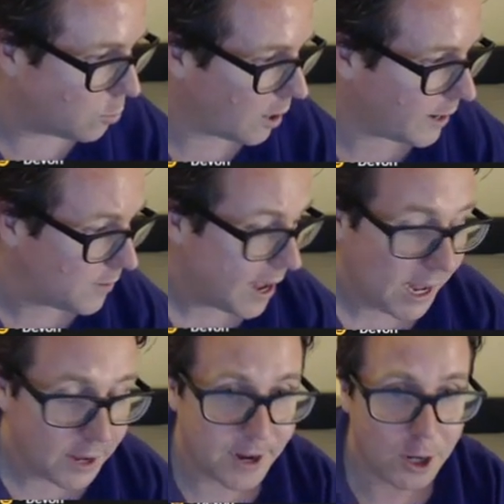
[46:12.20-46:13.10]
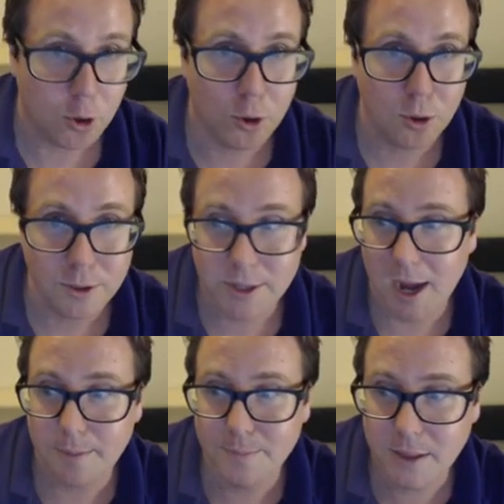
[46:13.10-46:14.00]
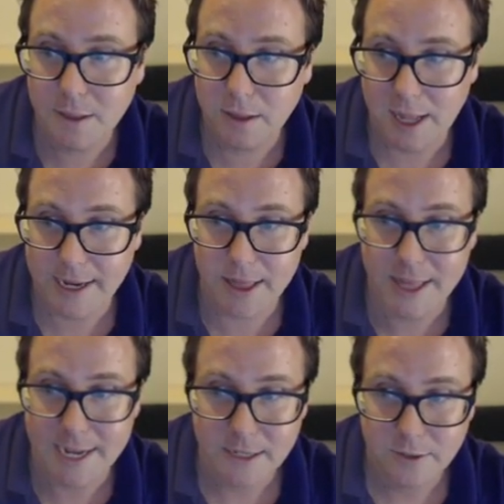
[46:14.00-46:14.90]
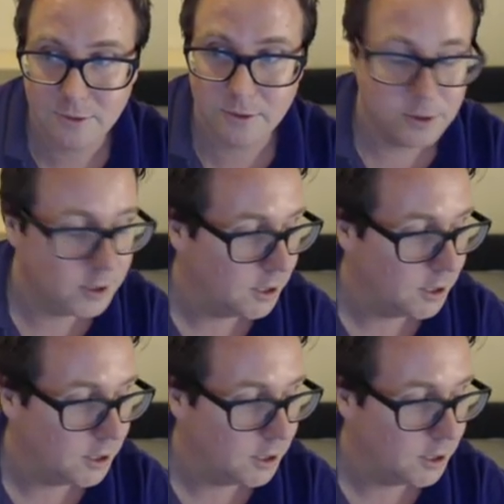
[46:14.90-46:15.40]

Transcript: What if, if I hold up like this?